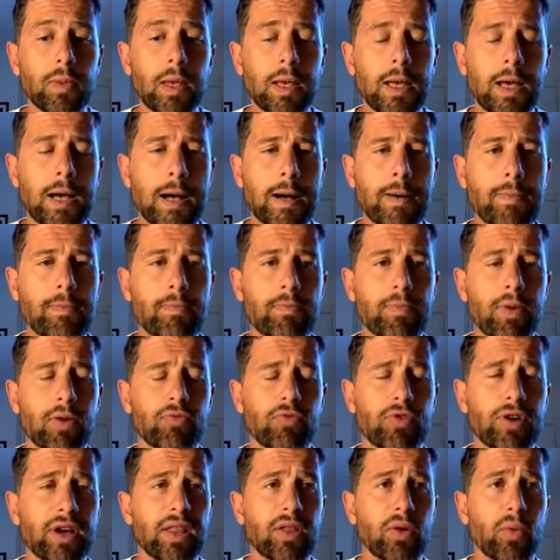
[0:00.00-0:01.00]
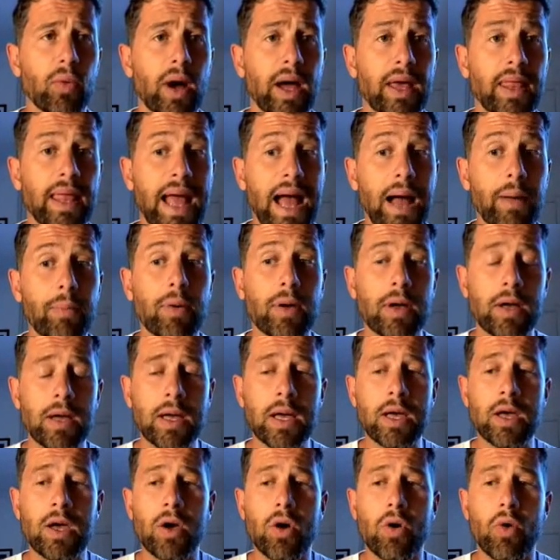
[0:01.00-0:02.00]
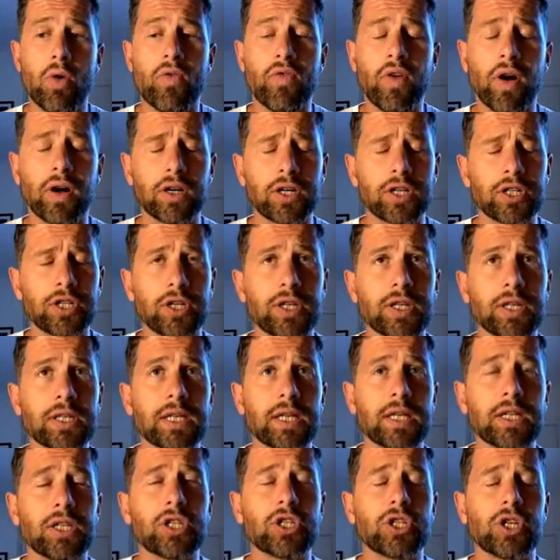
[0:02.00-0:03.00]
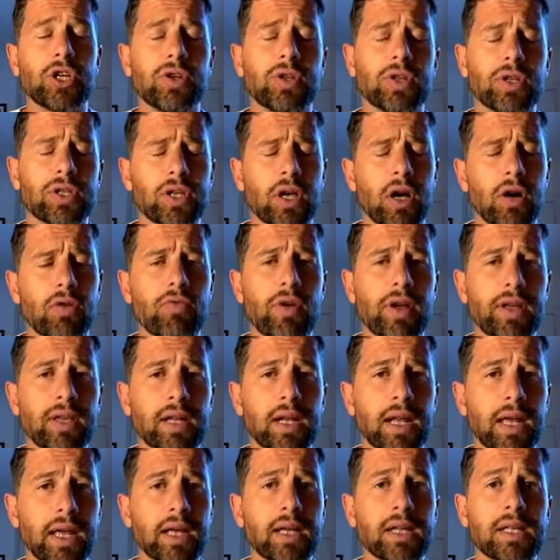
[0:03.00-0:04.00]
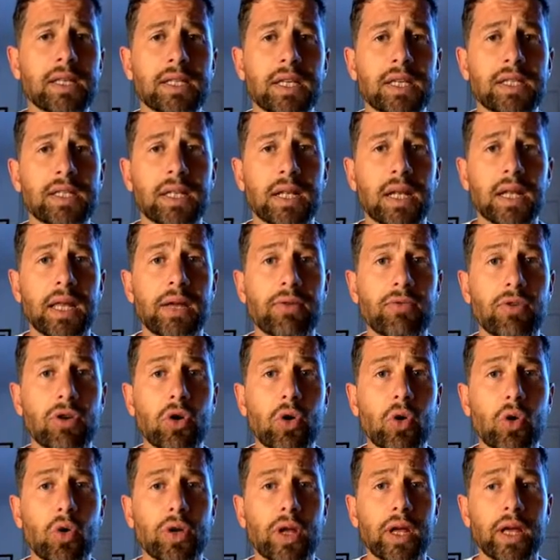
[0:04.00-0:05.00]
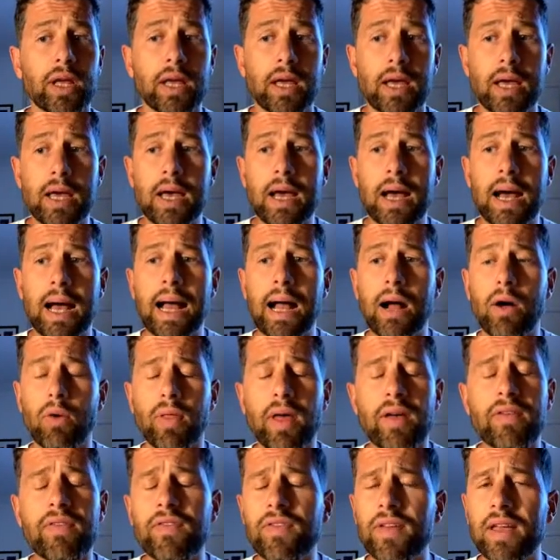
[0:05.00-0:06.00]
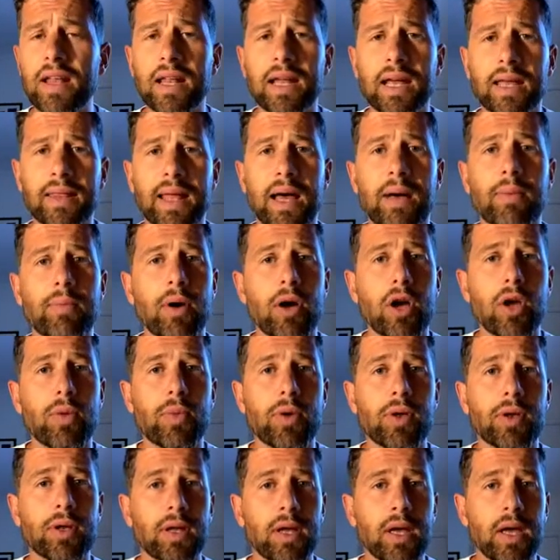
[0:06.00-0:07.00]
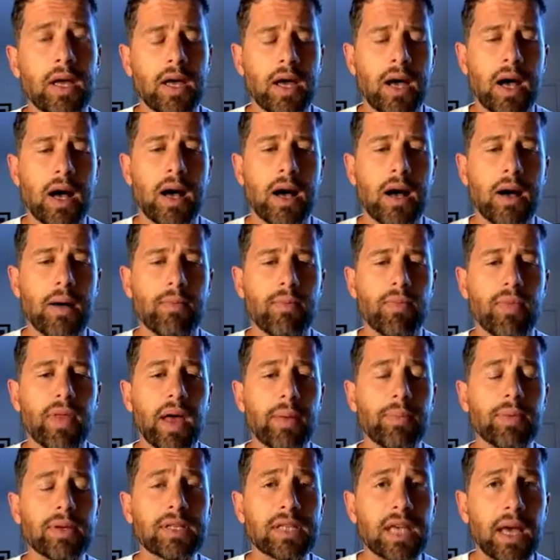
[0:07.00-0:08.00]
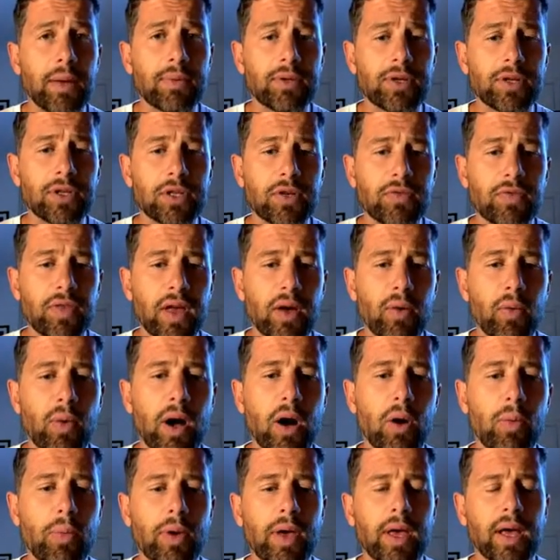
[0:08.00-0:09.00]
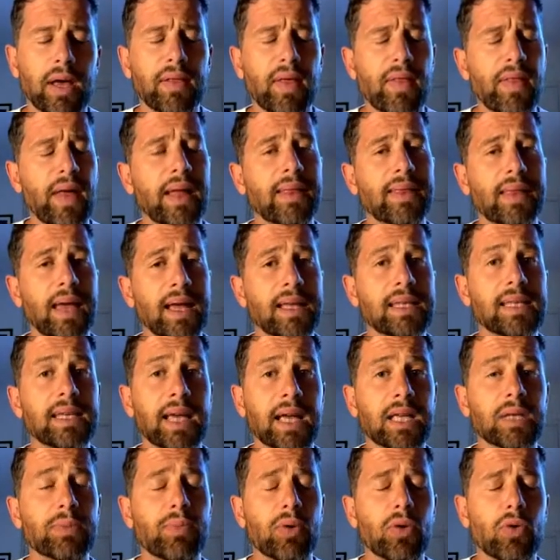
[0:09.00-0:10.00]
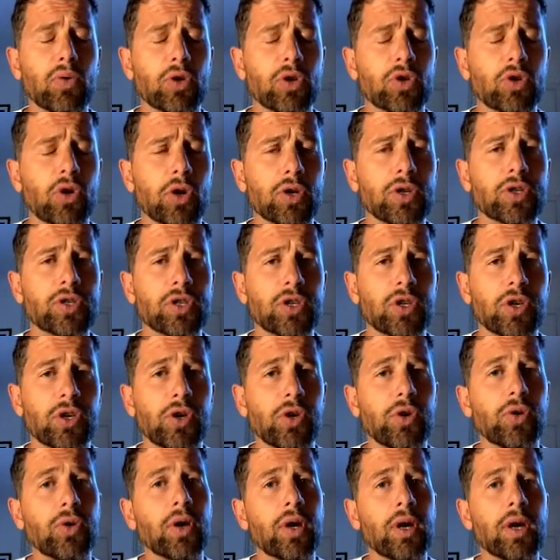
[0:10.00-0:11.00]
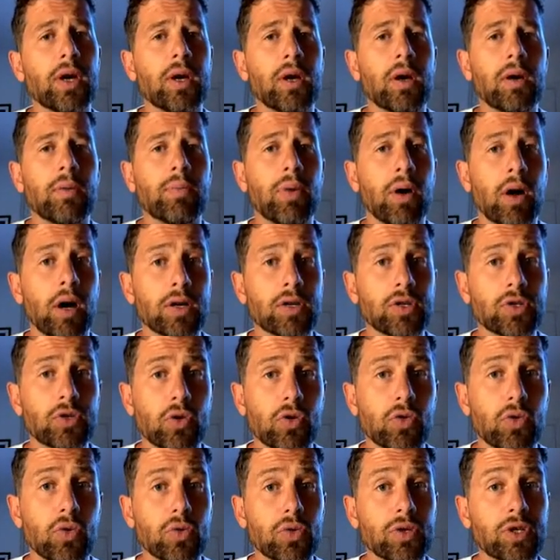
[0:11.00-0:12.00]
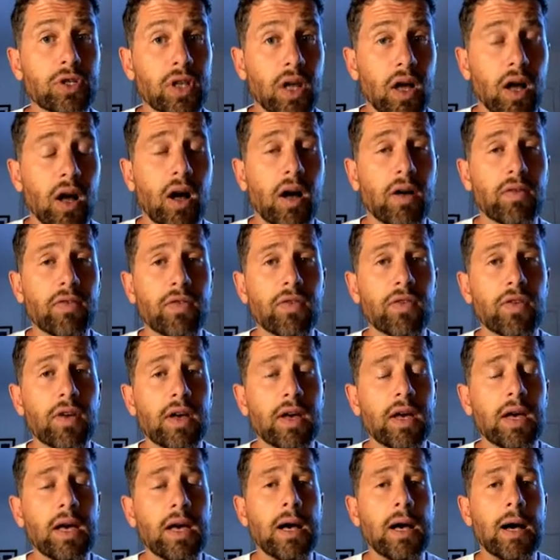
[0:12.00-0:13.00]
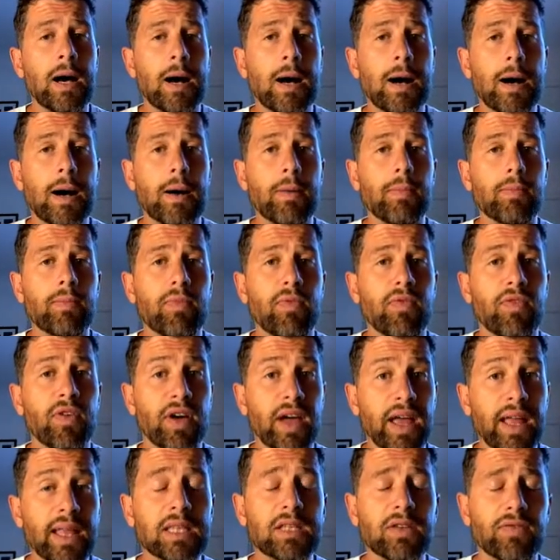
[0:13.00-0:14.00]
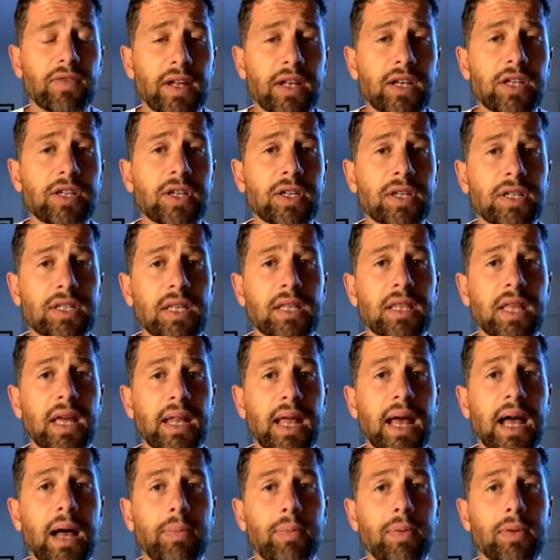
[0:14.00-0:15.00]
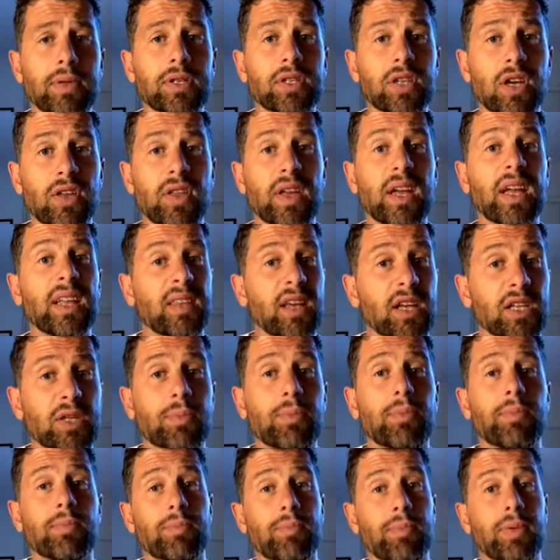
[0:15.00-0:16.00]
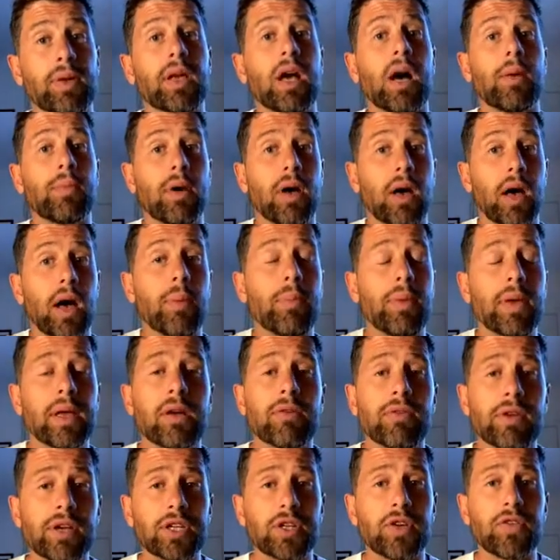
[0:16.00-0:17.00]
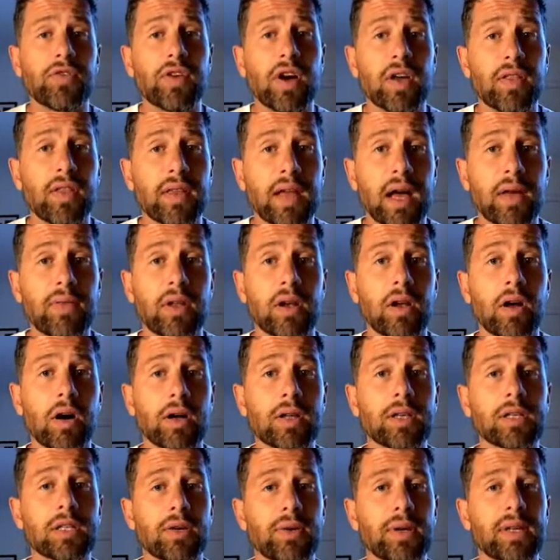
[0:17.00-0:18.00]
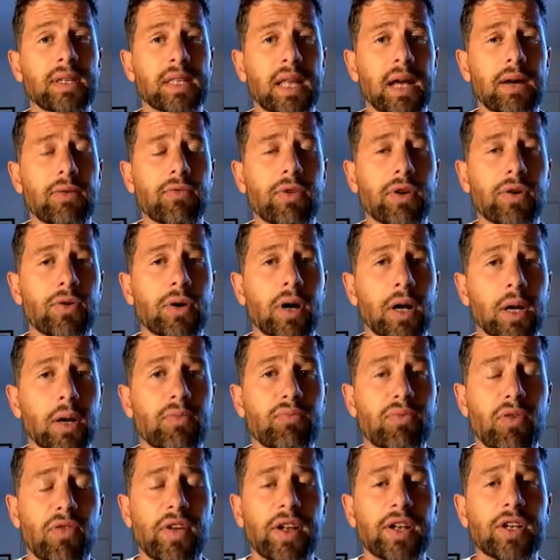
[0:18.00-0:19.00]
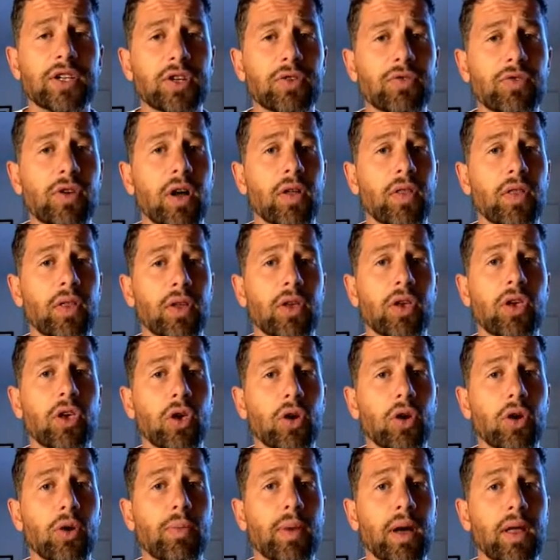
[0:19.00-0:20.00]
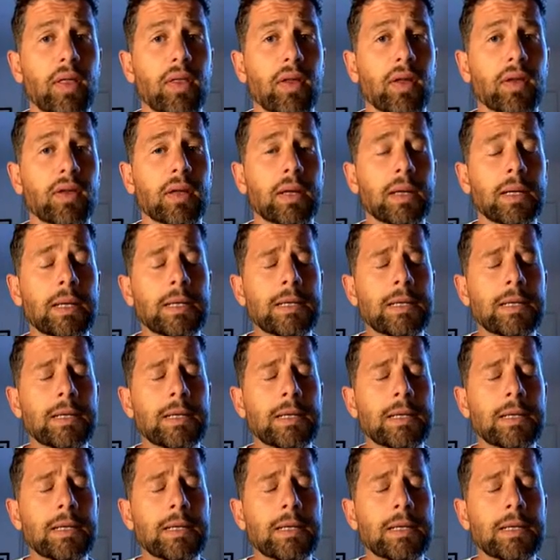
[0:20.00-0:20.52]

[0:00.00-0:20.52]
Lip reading: But really the way the app functions is students are regularly and consistently recording how they're feeling in that moment, their perceptions of their well-being, and then that data gets pulled across to pastoral staff for interventions to then happen, so that it doesn't become a bigger issue further down the line. So it's that real kind of prevention rather than cure method.